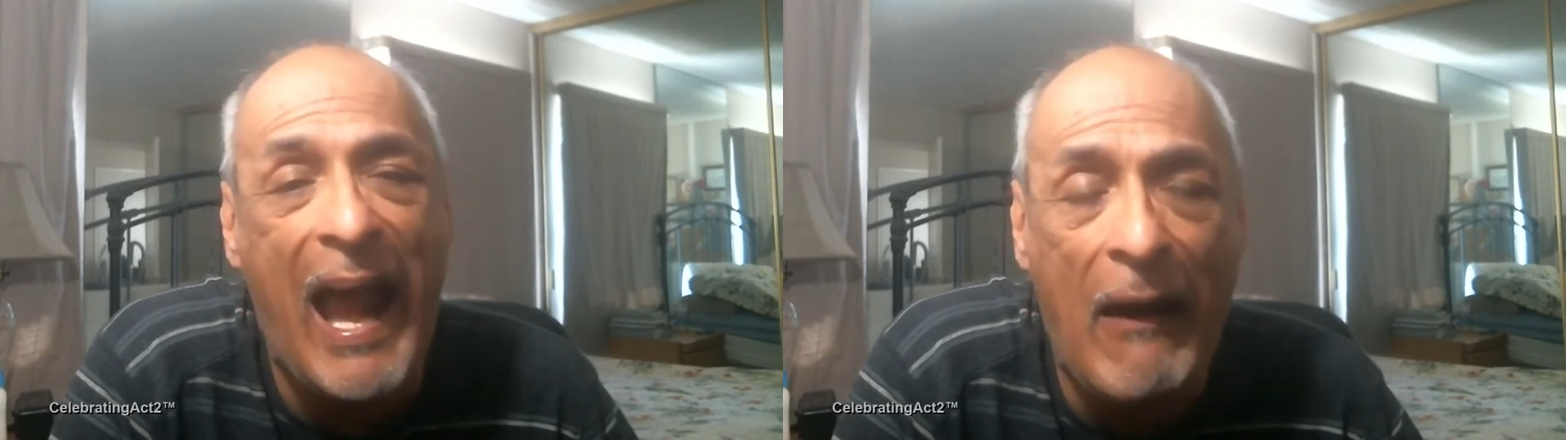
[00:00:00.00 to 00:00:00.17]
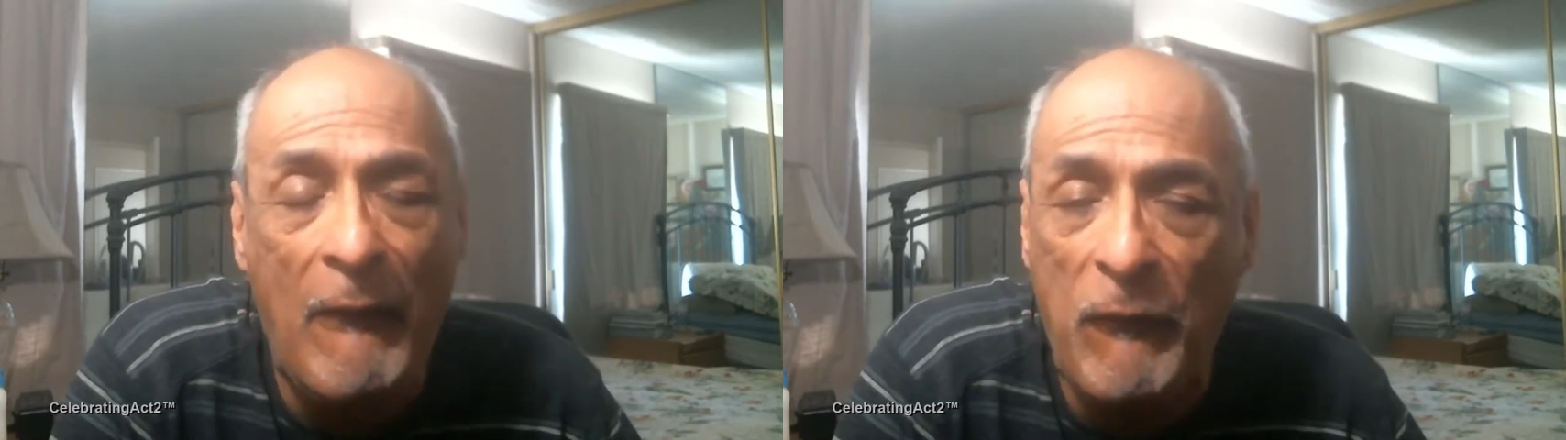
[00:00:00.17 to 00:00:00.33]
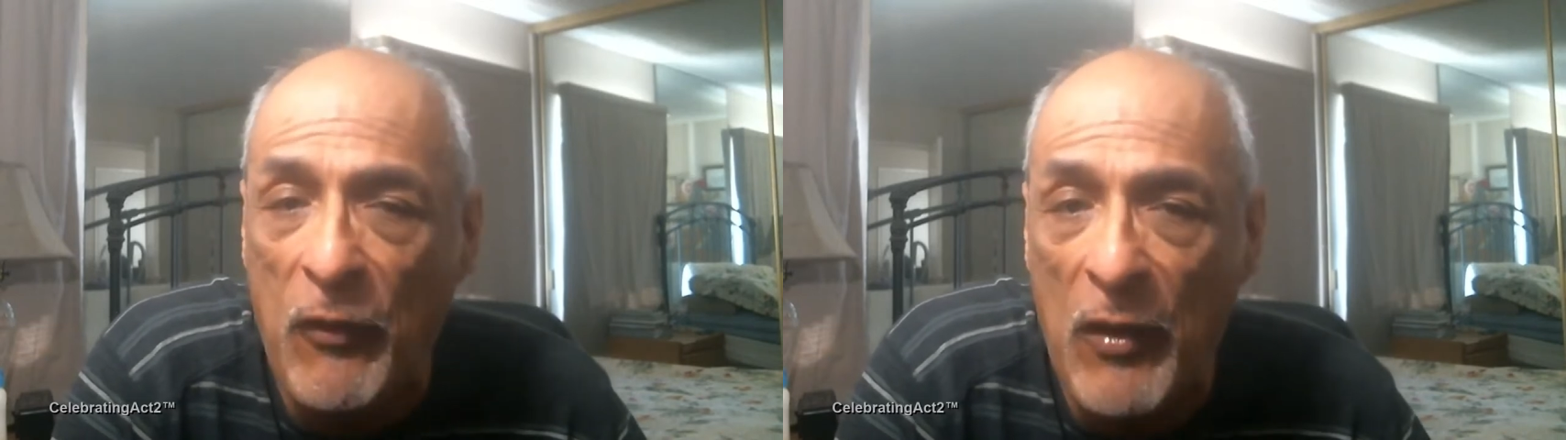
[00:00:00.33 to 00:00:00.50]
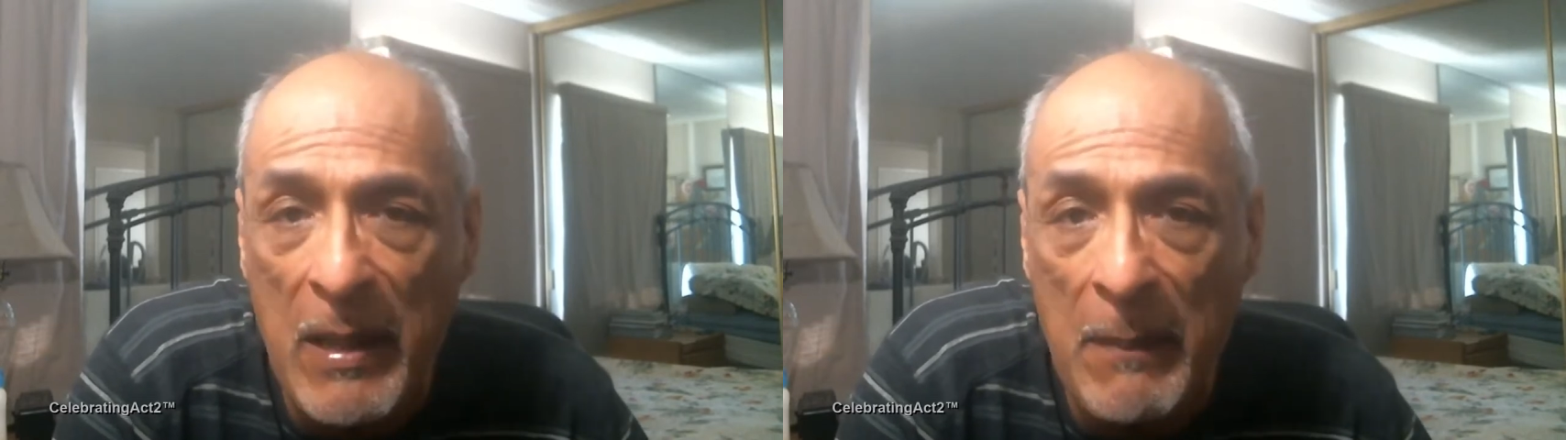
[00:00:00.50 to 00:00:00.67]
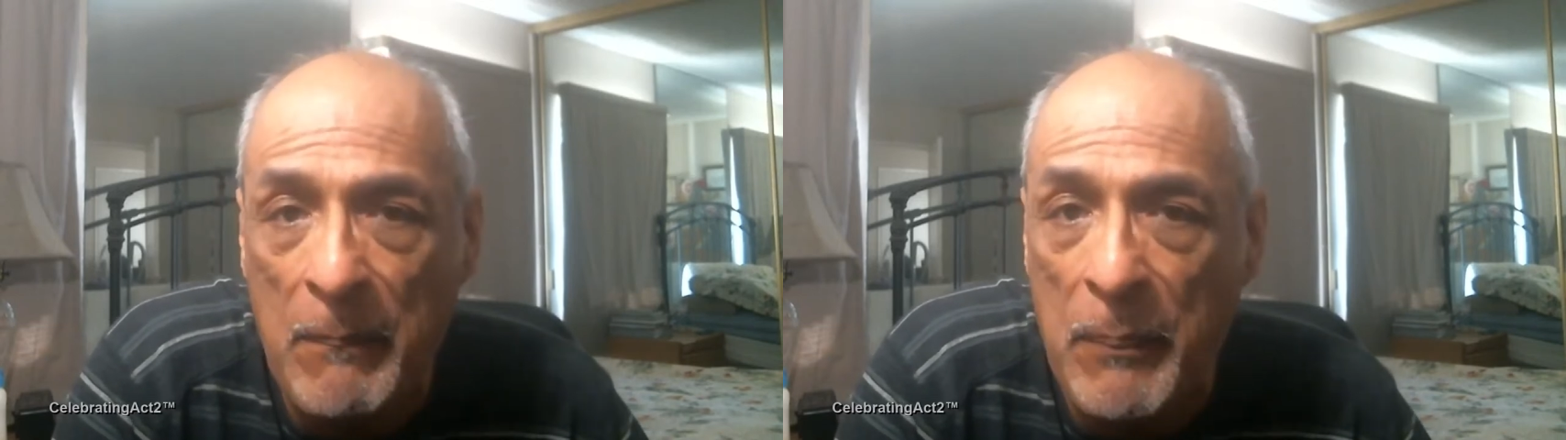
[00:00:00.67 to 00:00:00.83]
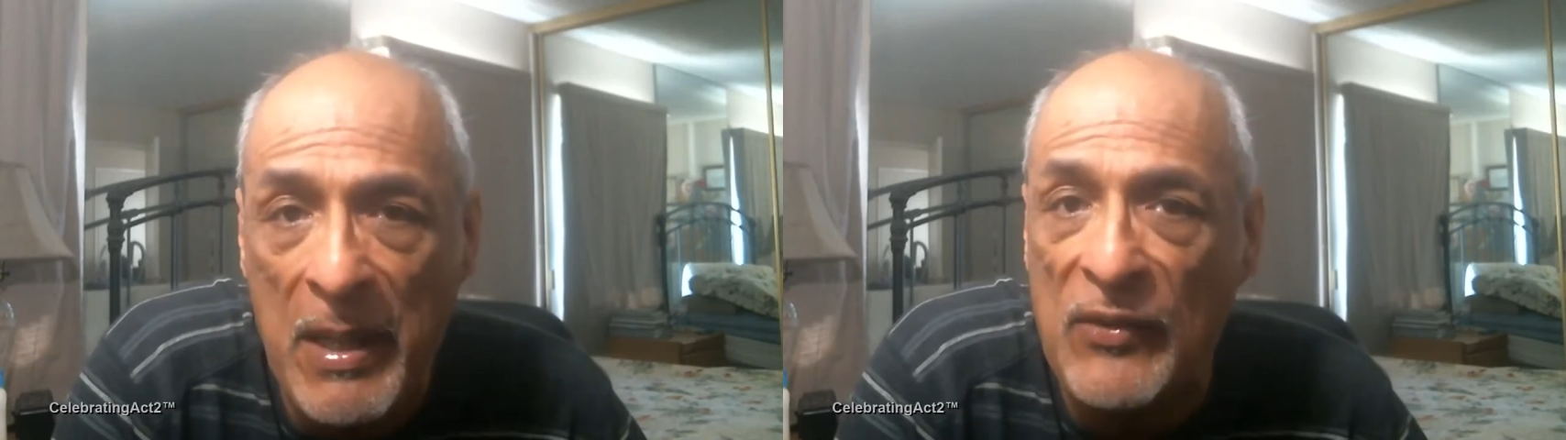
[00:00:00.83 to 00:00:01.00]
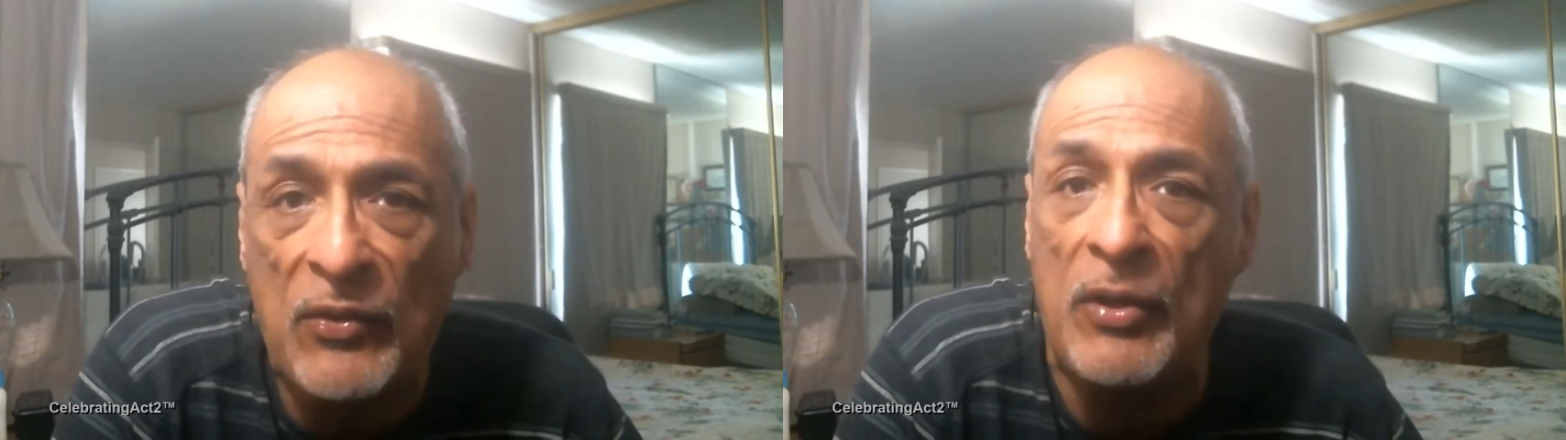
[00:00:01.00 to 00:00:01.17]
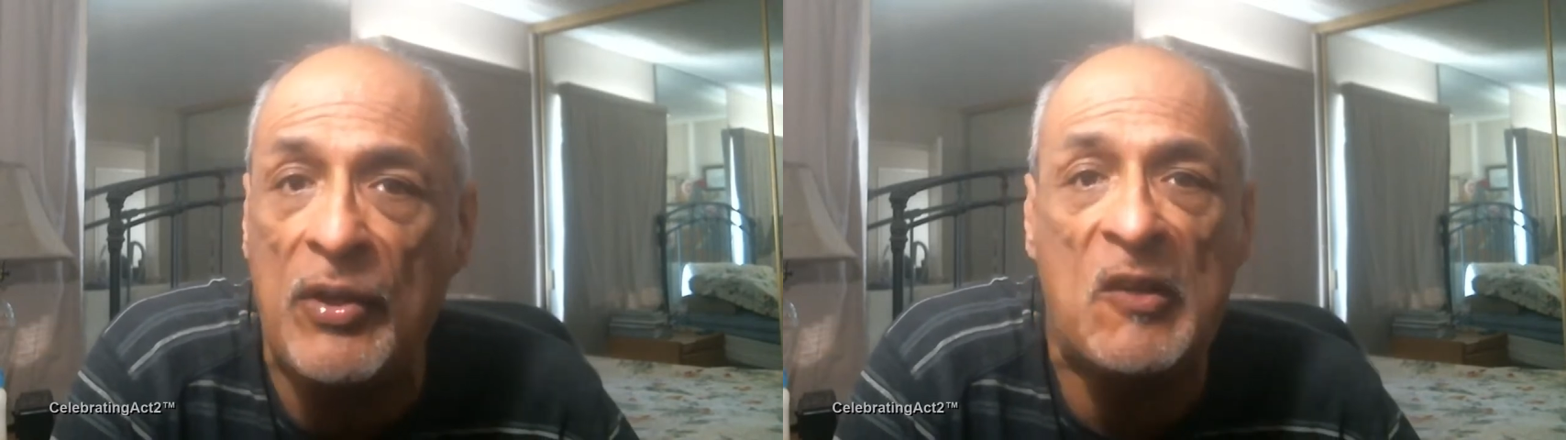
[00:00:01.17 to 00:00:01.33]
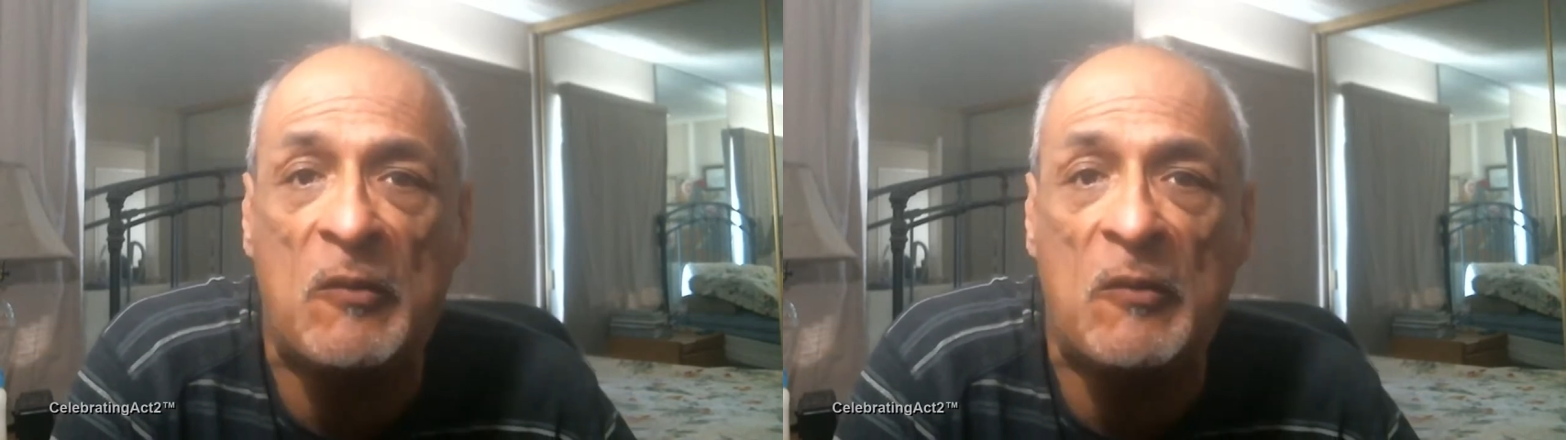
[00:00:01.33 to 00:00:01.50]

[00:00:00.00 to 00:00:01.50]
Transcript: every bit as good as